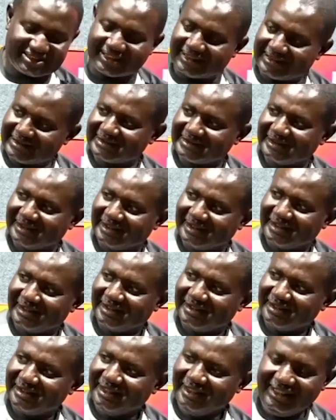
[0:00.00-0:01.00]
release,
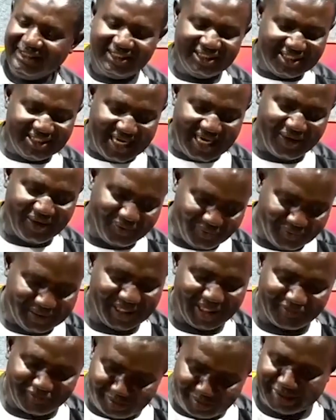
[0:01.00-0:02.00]
he now, or the
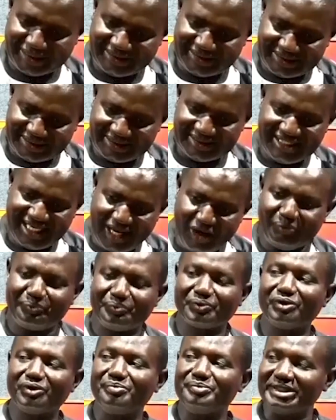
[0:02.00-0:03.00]
government, now
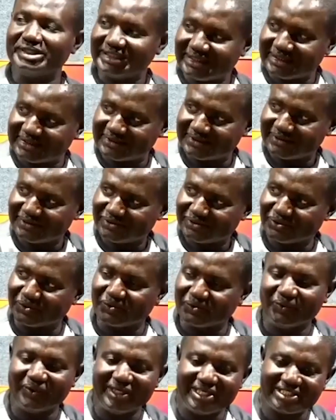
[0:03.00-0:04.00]
promised to
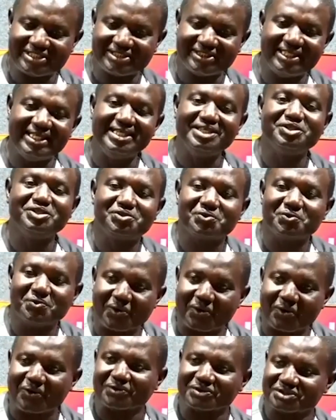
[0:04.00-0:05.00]
do it in due
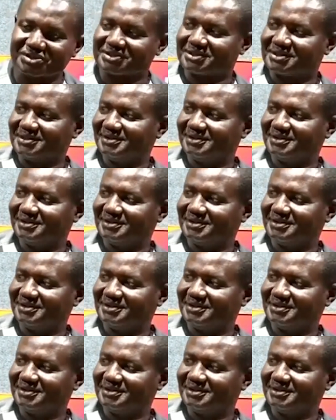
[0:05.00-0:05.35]
course.